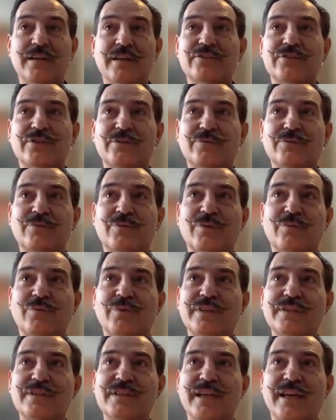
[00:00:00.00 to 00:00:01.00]
So what
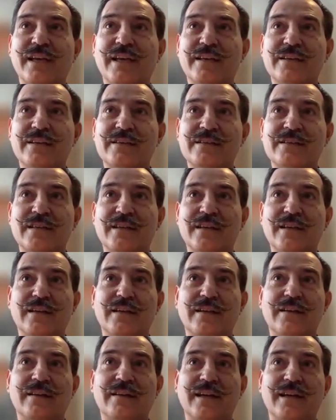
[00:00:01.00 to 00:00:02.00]
we say is
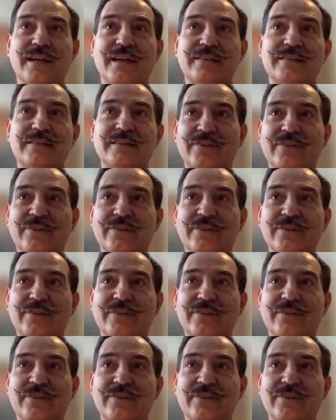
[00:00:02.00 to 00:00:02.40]
that